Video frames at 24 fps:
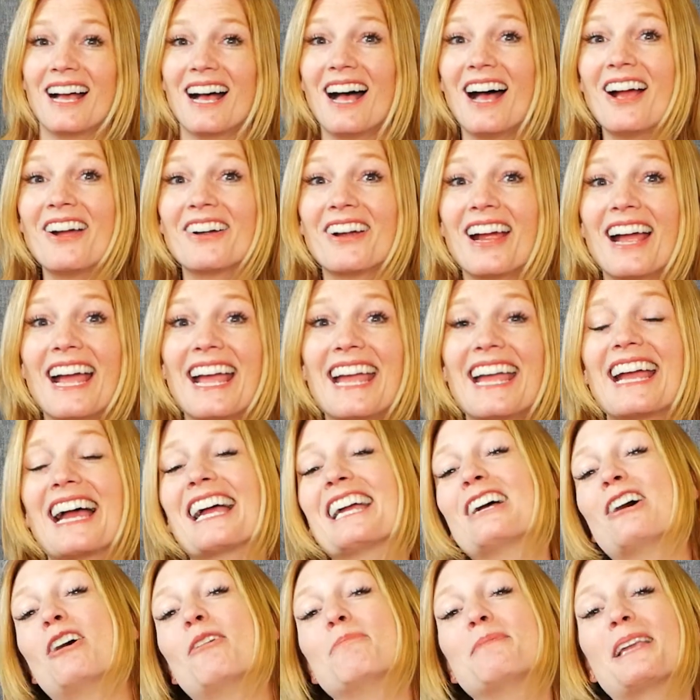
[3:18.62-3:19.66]
All right,
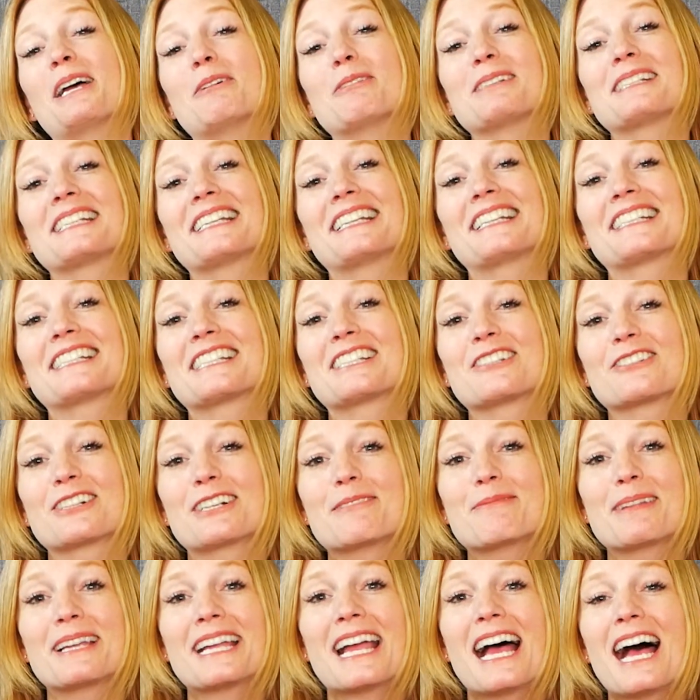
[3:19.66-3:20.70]
I hope that was
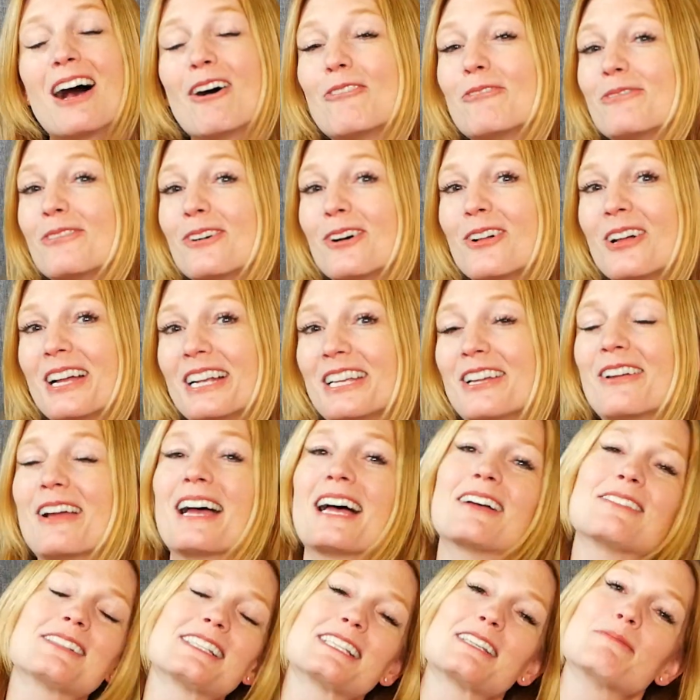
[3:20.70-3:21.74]
extremely helpful and you
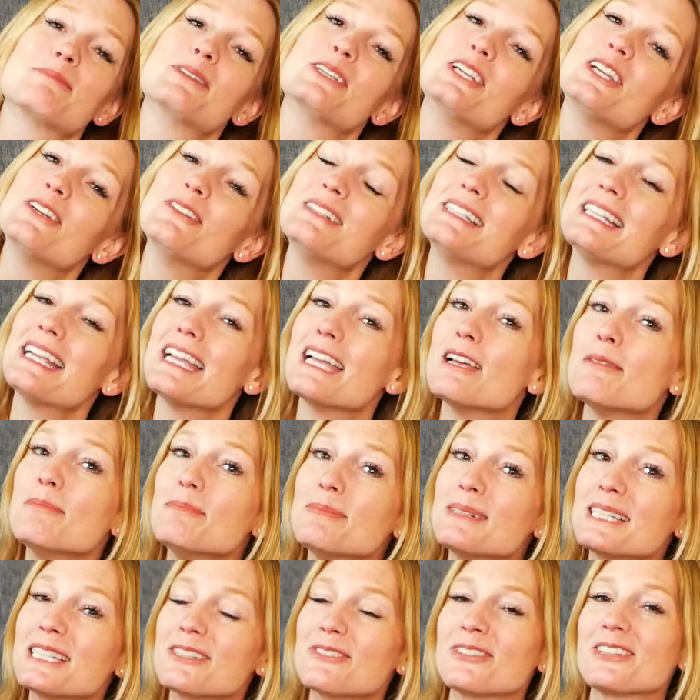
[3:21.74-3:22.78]
have some new
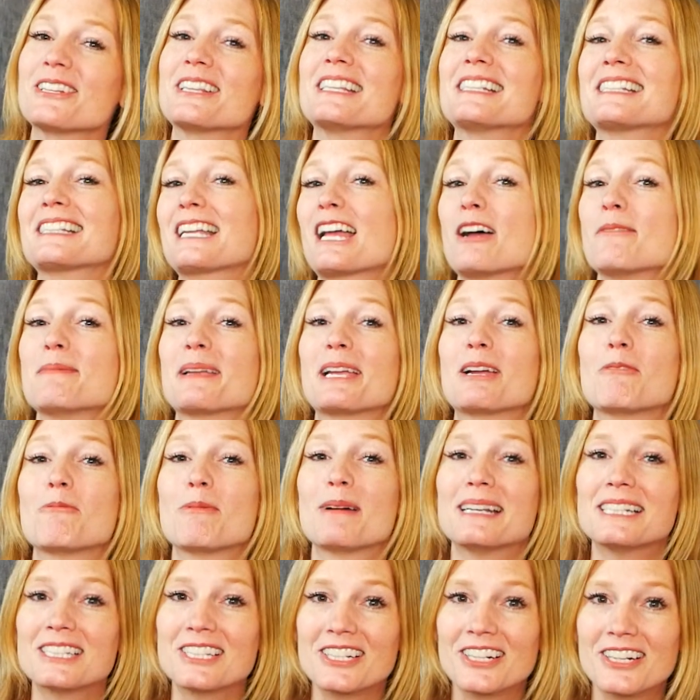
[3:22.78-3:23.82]
tips for this coming
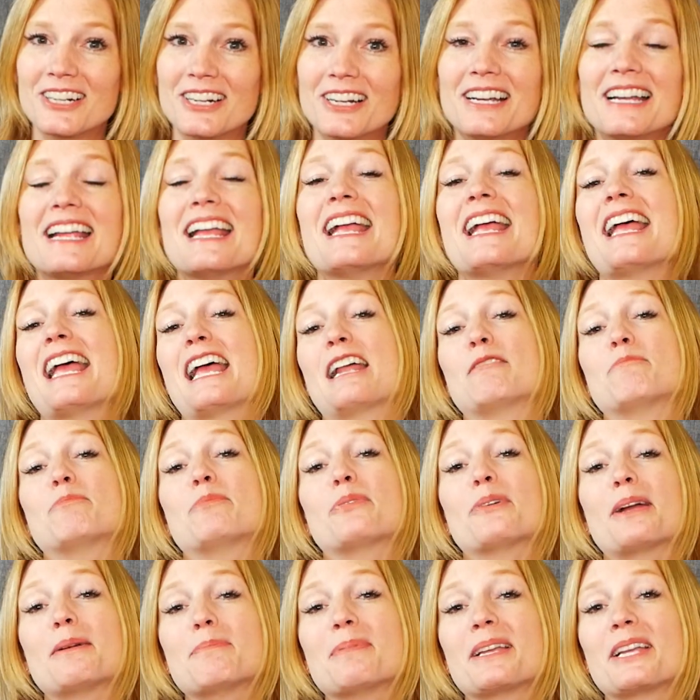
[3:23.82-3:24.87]
winter and
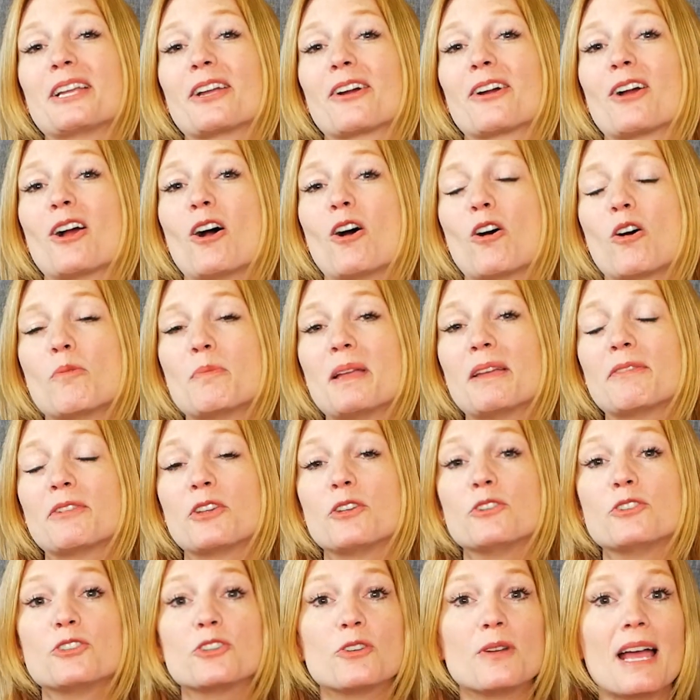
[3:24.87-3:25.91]
prepping your home. If
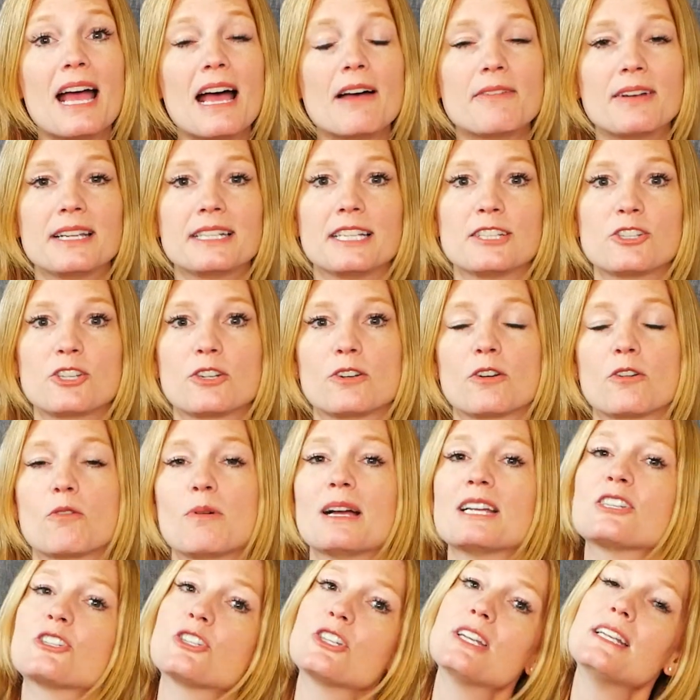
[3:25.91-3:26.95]
you do have additional
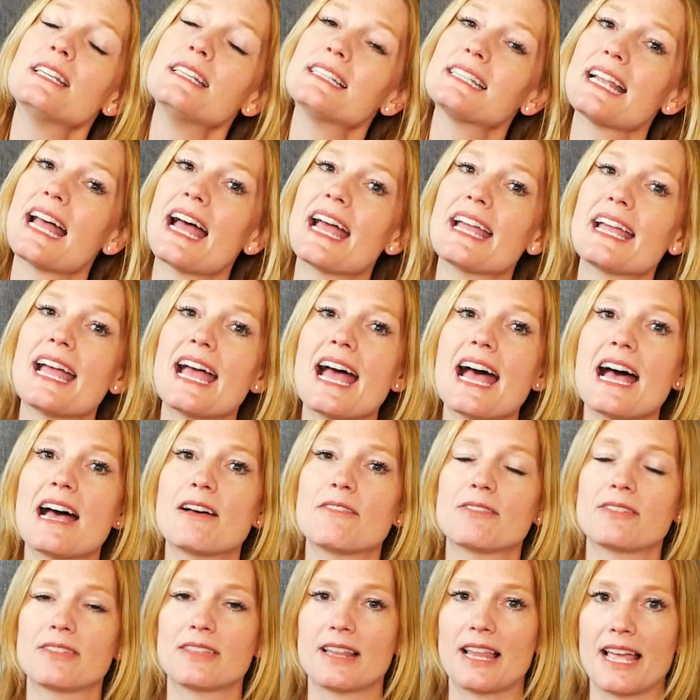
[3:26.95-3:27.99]
questions, I
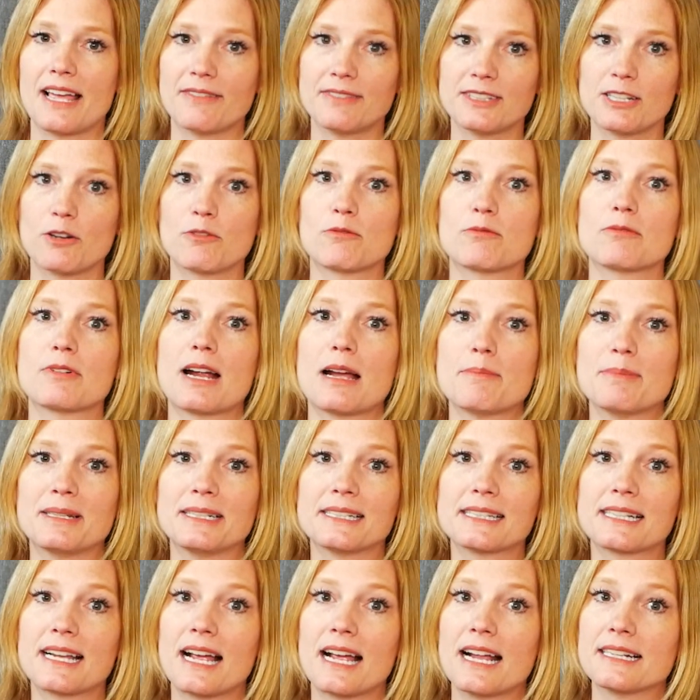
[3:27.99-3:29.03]
have left
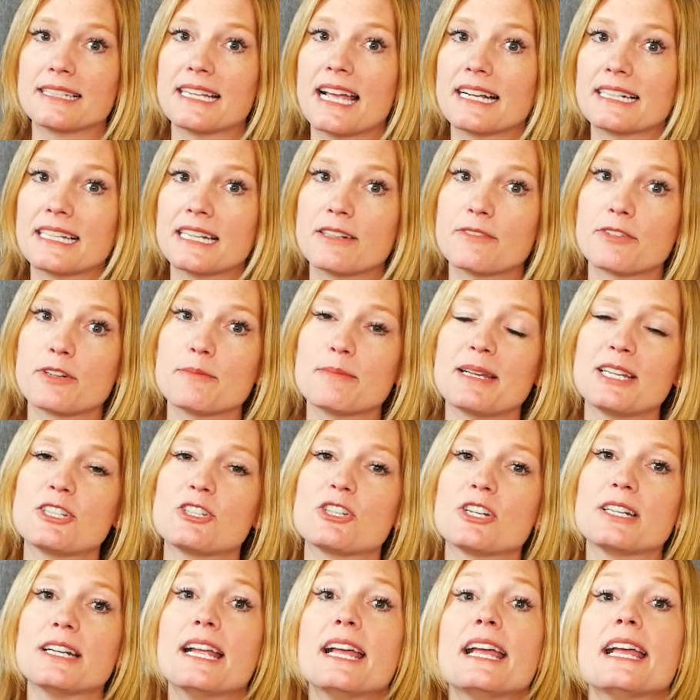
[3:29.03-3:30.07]
Robin's contact
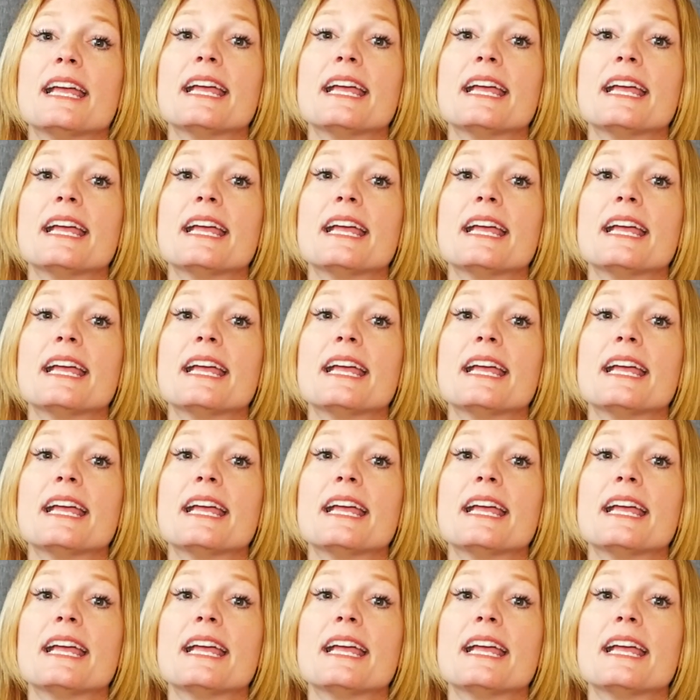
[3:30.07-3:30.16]
information